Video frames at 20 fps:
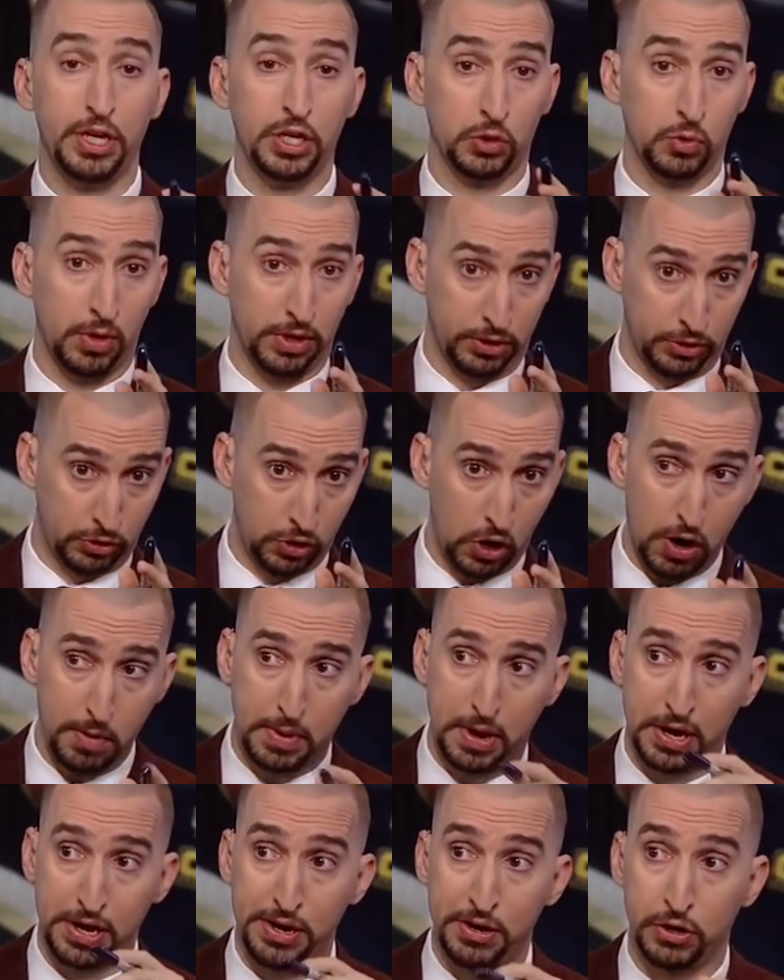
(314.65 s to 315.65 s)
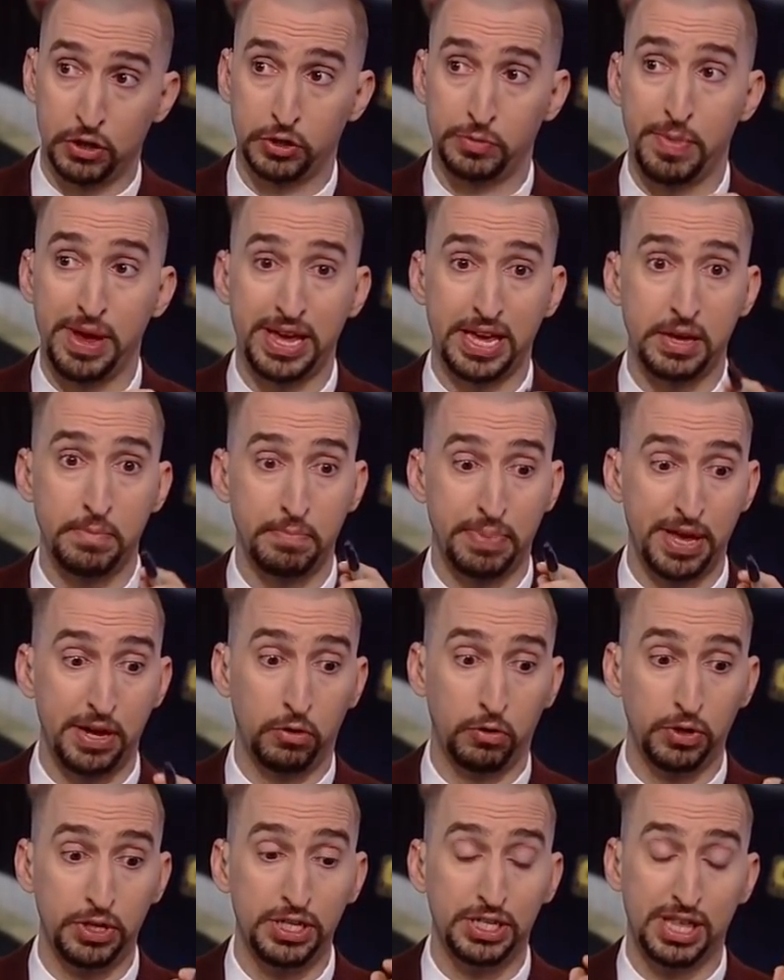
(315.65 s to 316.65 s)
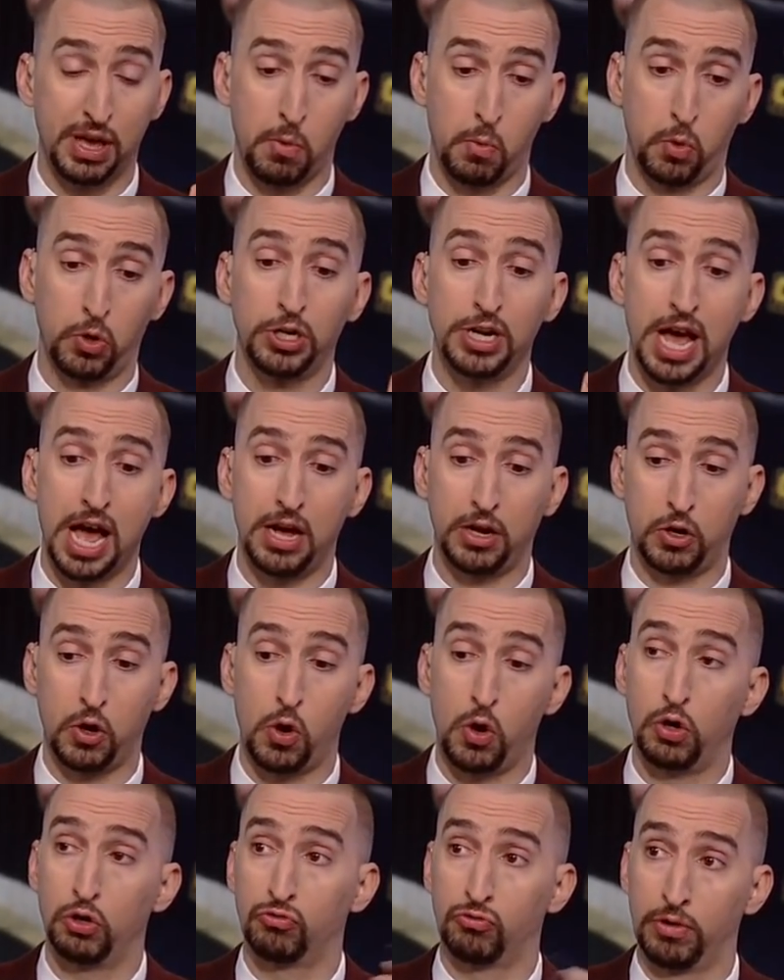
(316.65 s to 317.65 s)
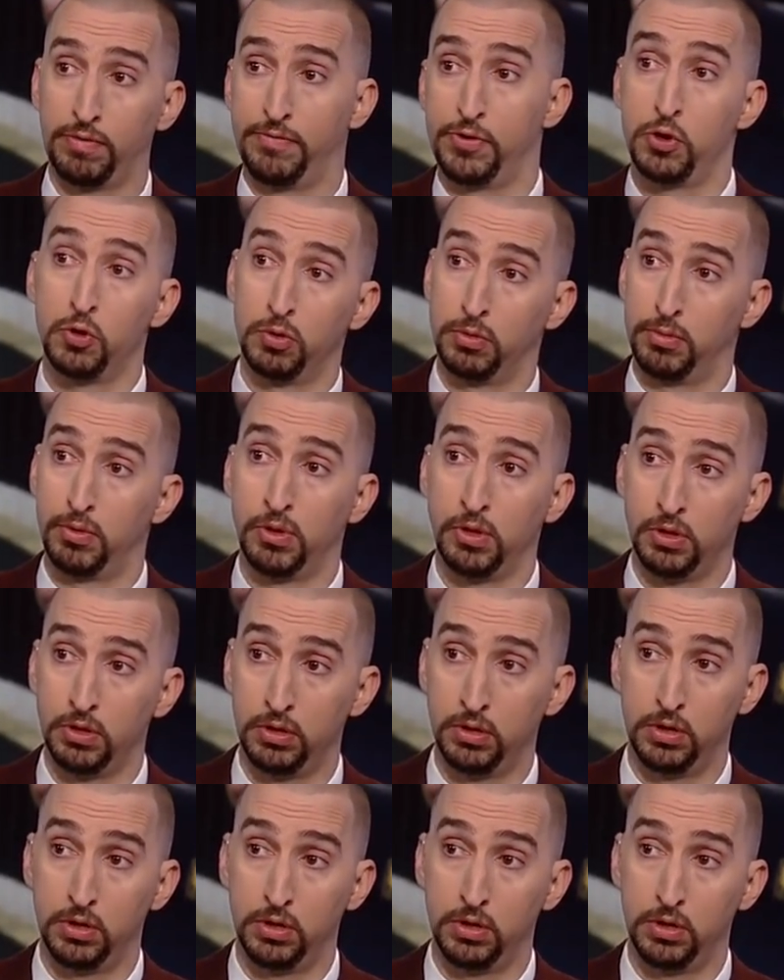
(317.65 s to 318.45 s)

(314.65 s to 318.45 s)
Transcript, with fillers: What they're talking about here is making penalties that were not called reviewable.